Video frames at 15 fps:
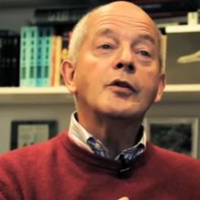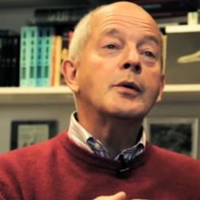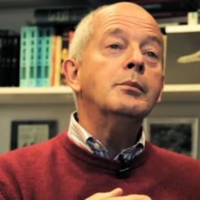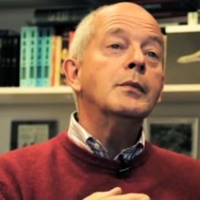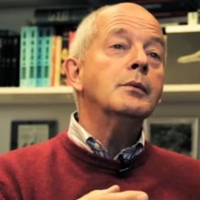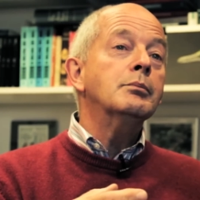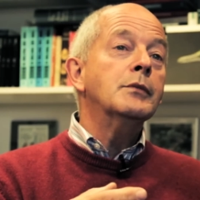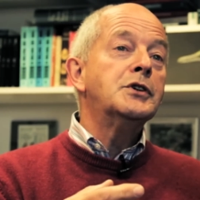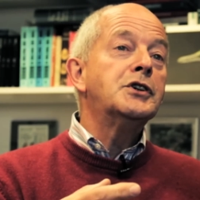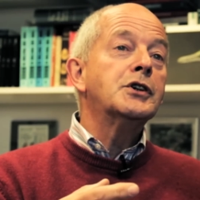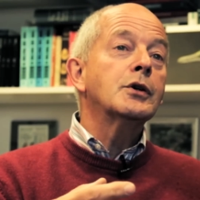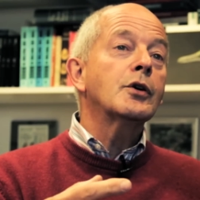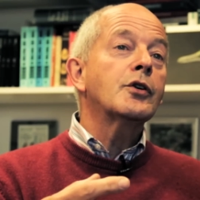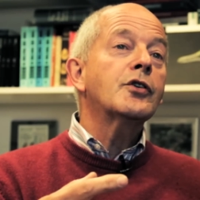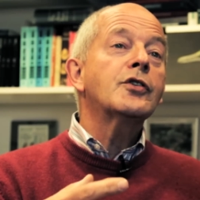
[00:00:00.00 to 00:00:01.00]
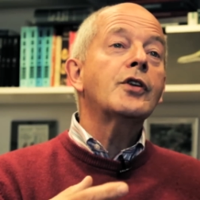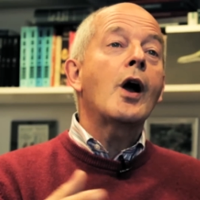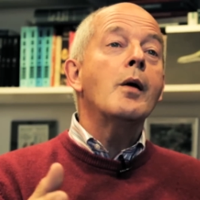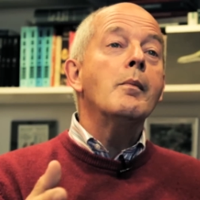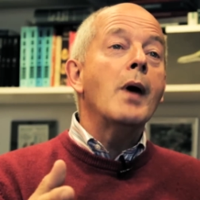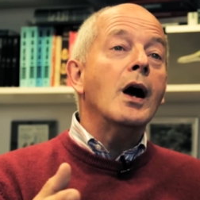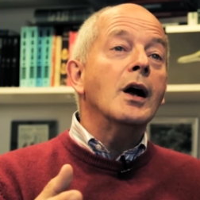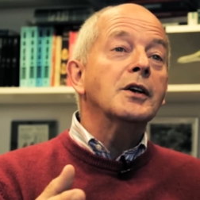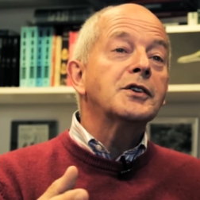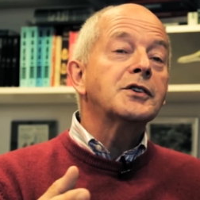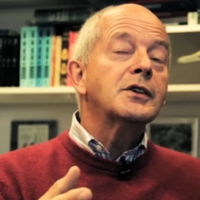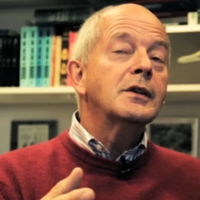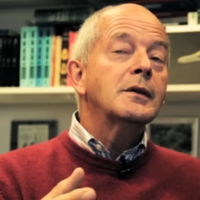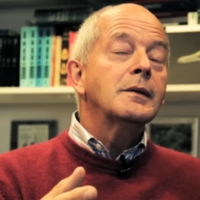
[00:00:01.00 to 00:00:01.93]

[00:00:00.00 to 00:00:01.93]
has matured so much